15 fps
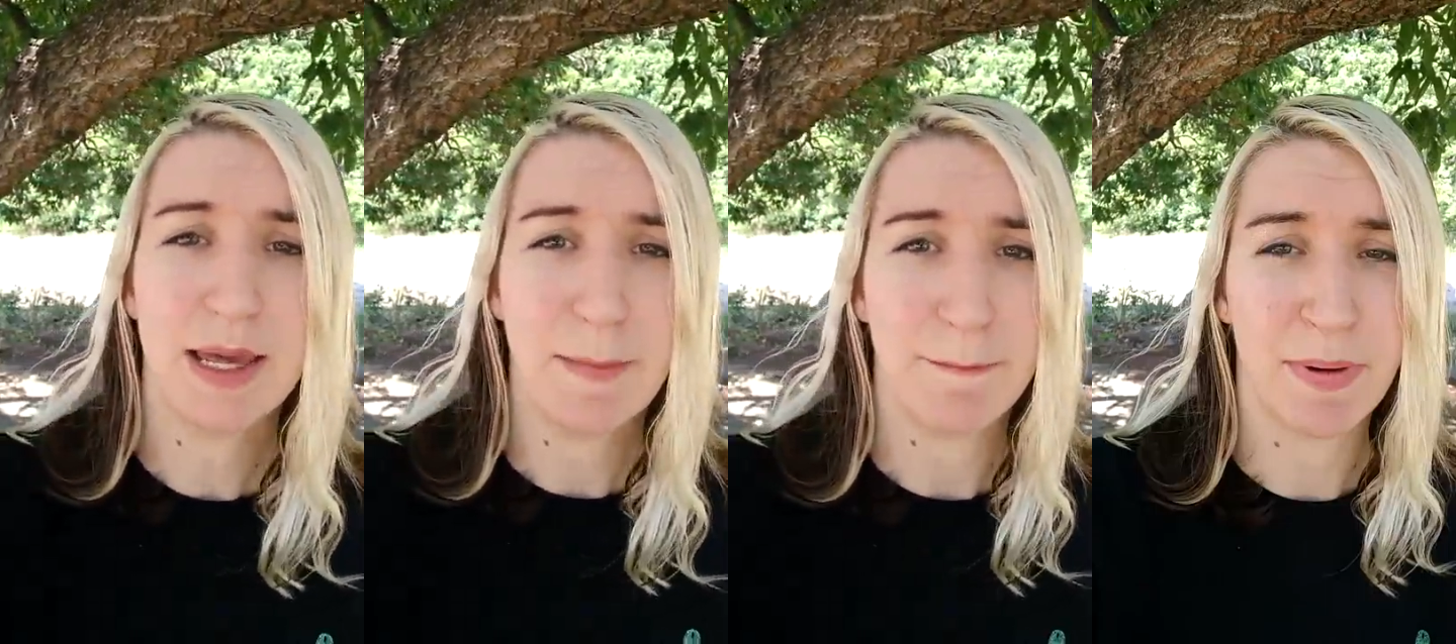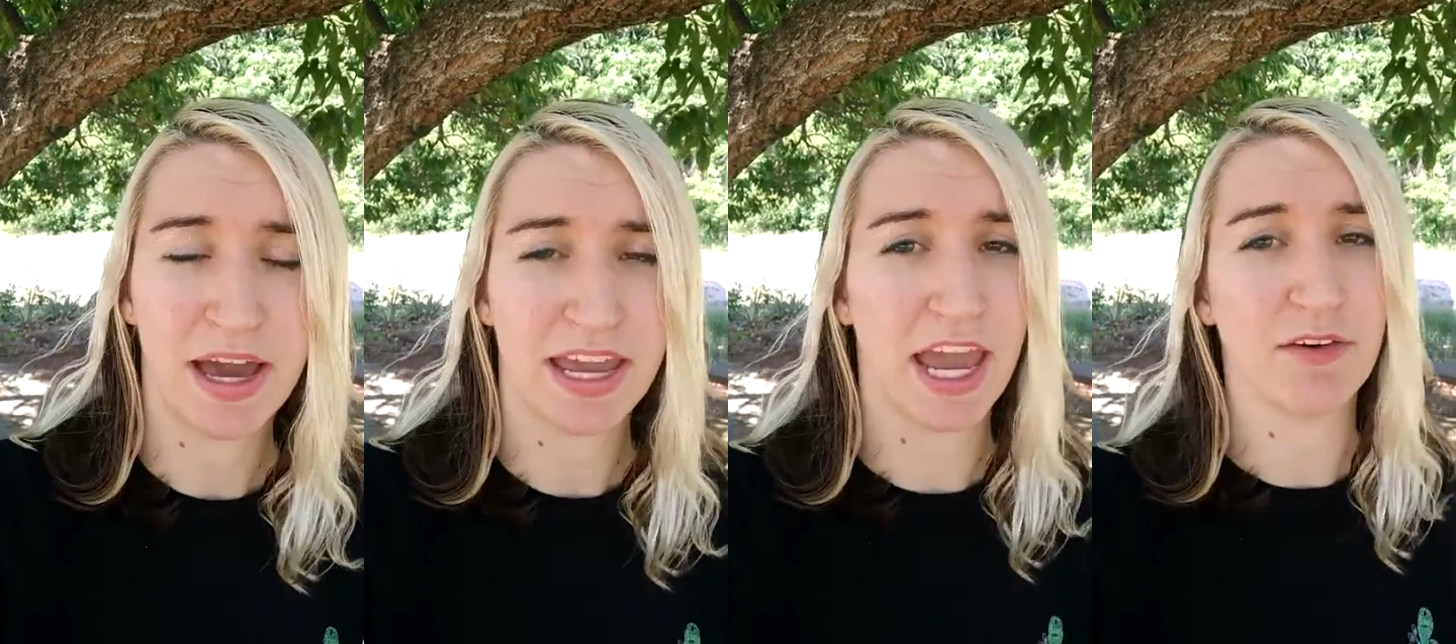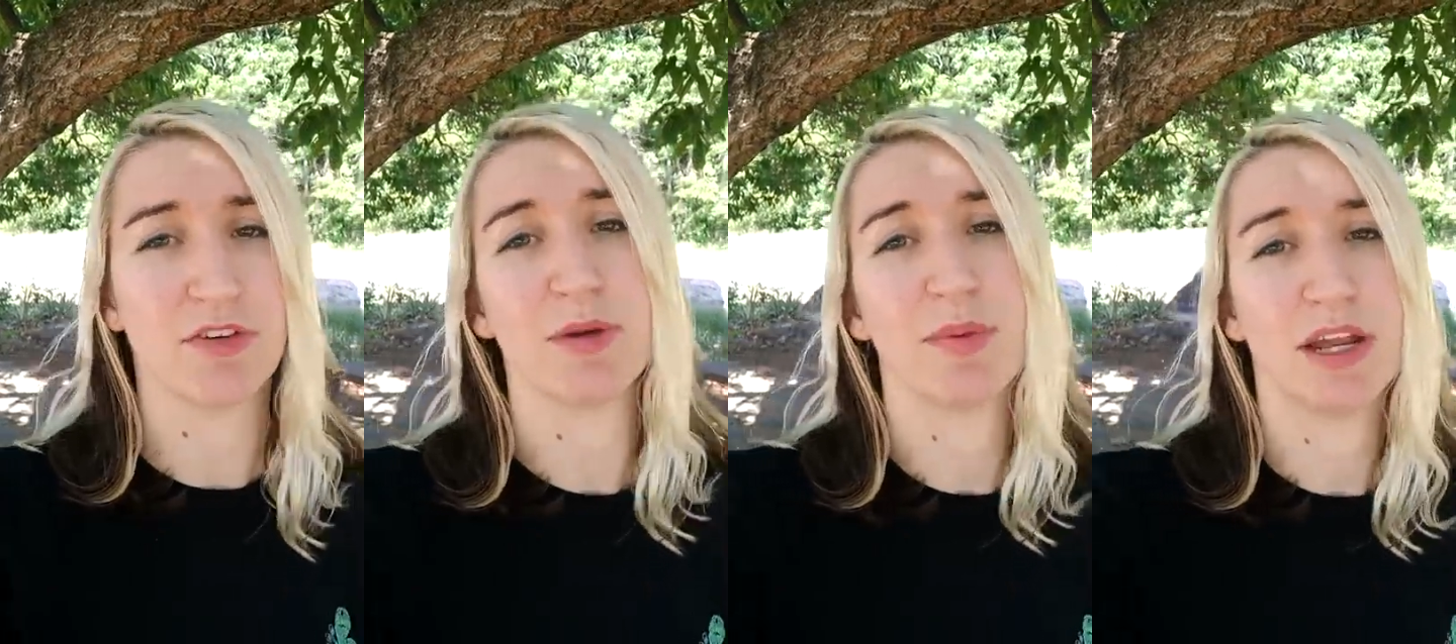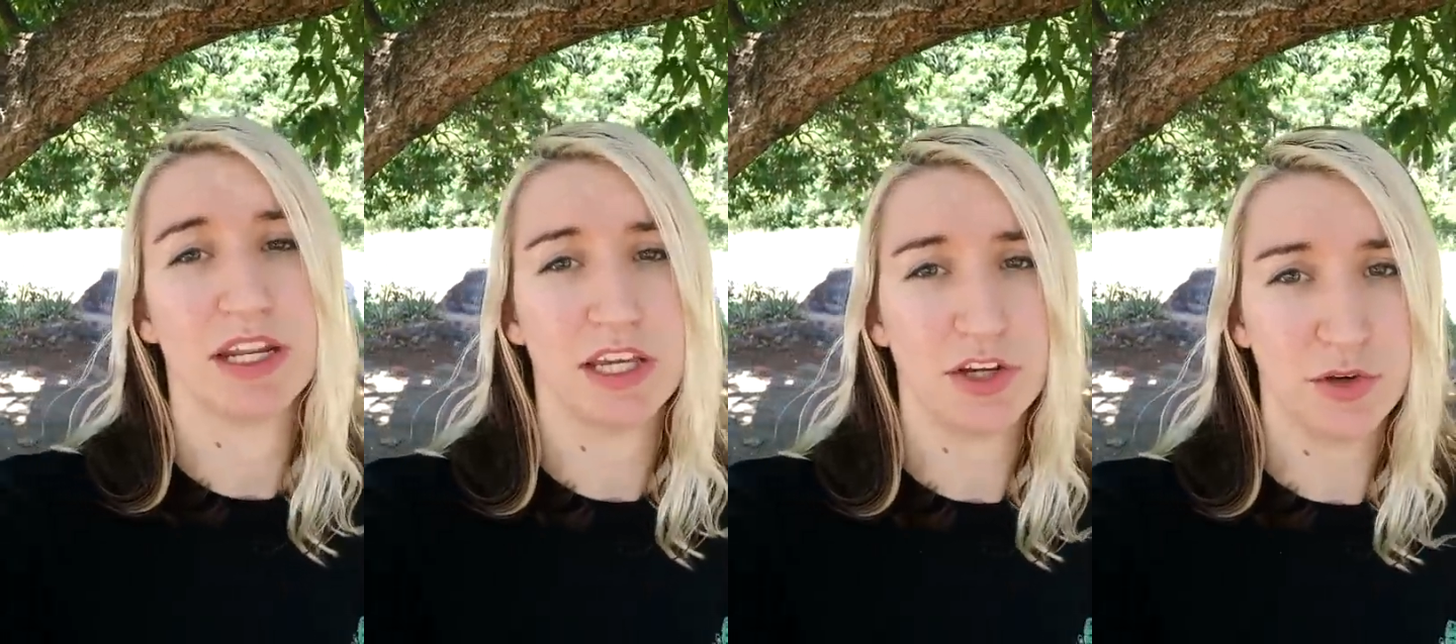by
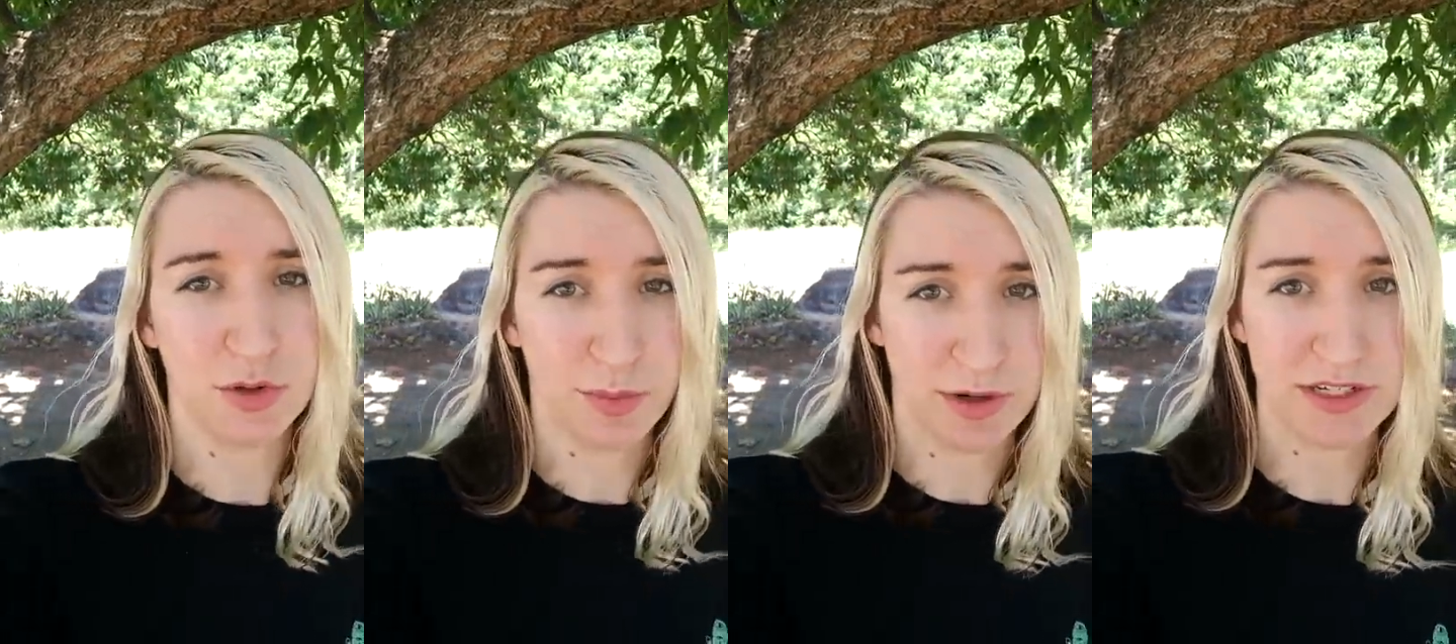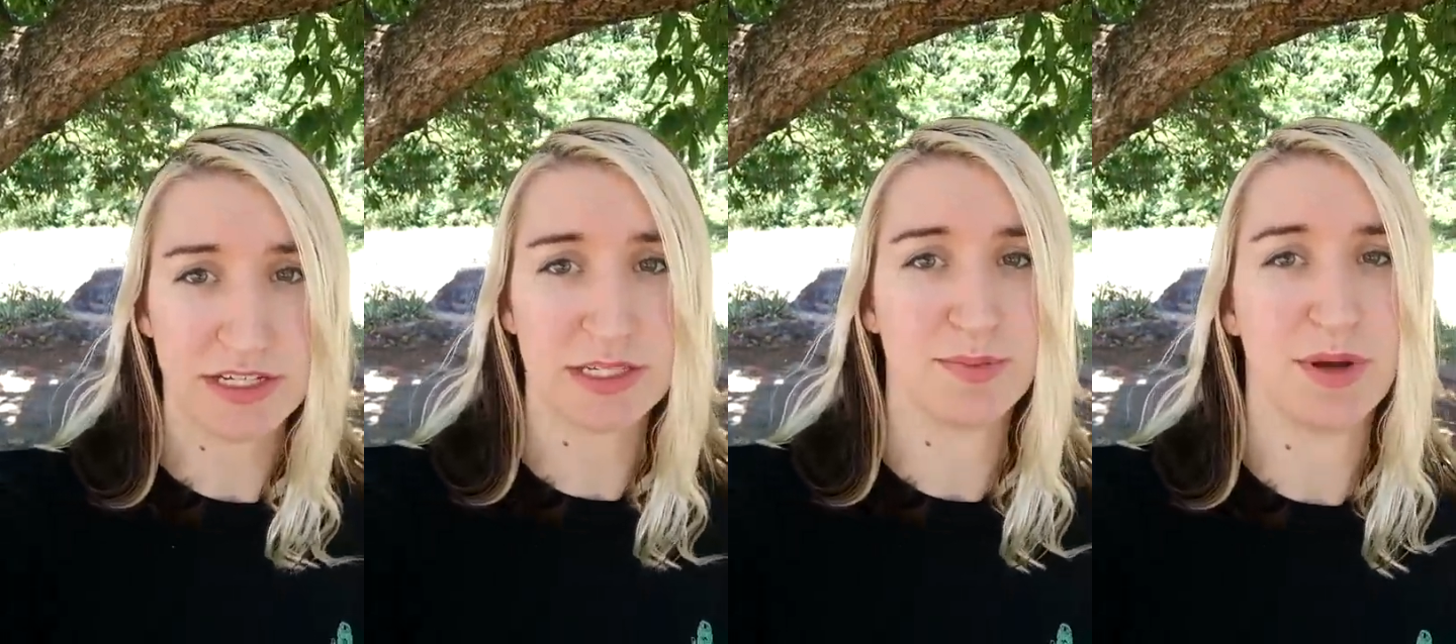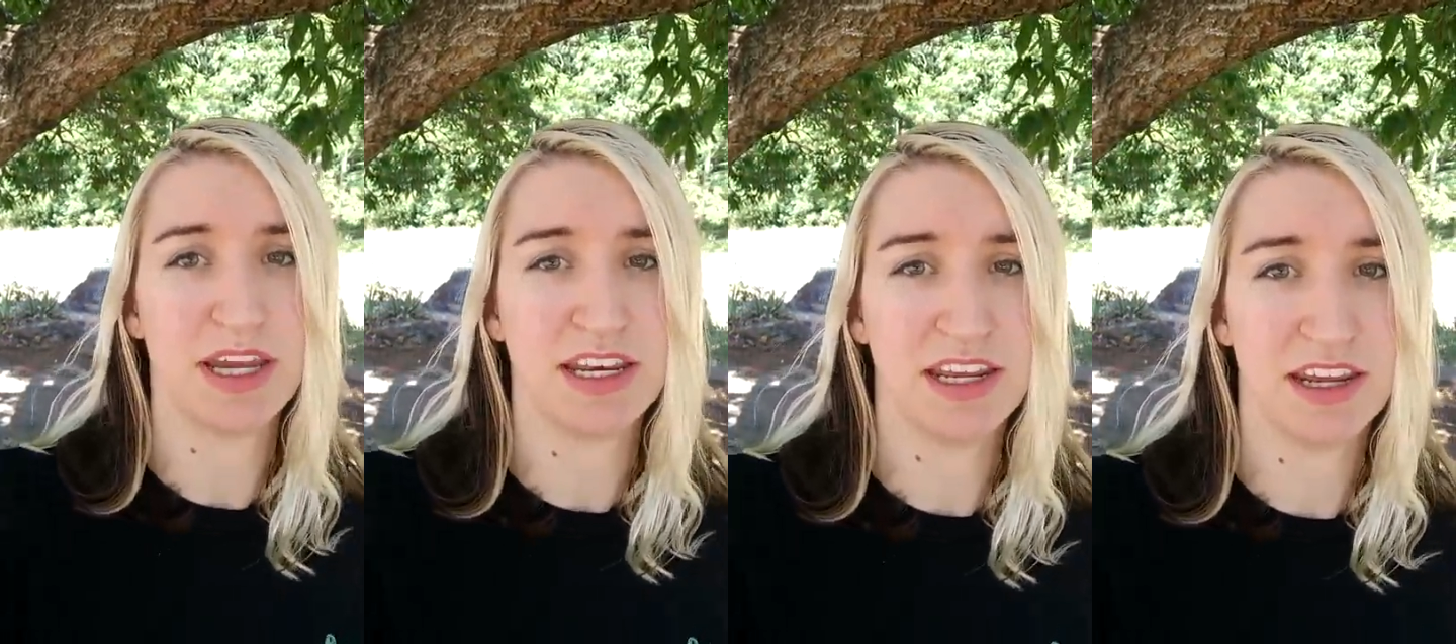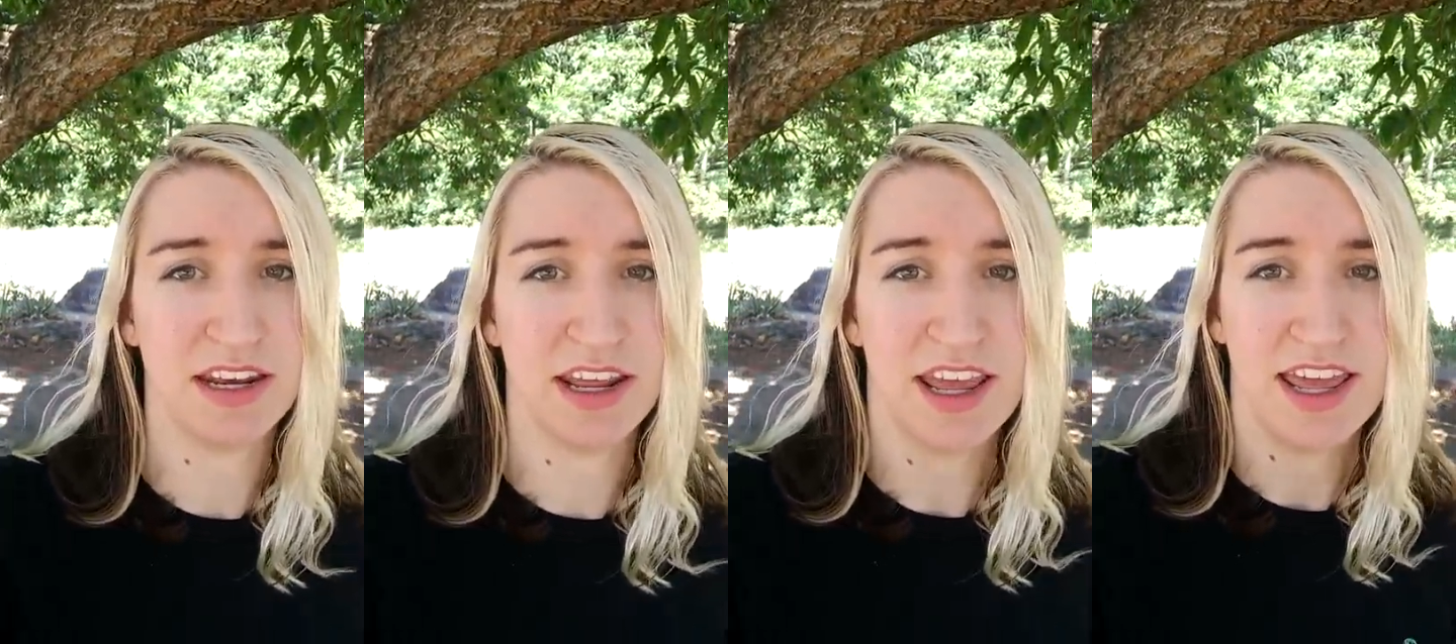everybody who
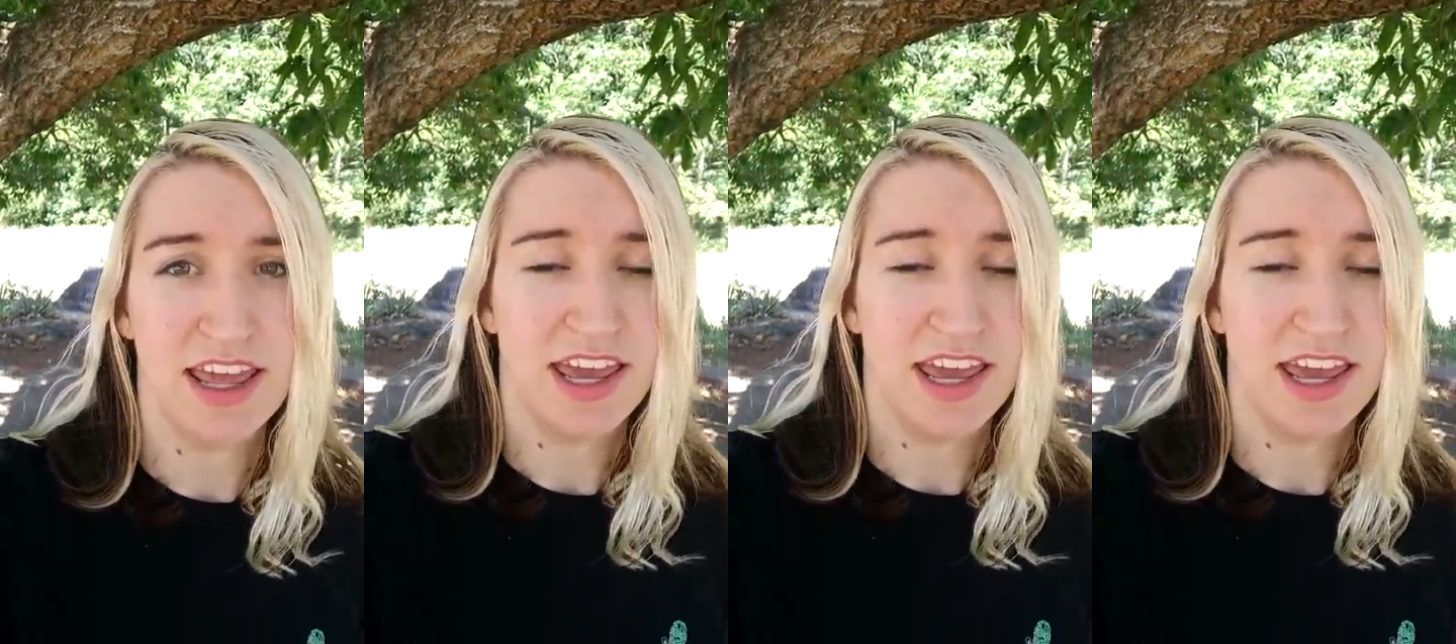participated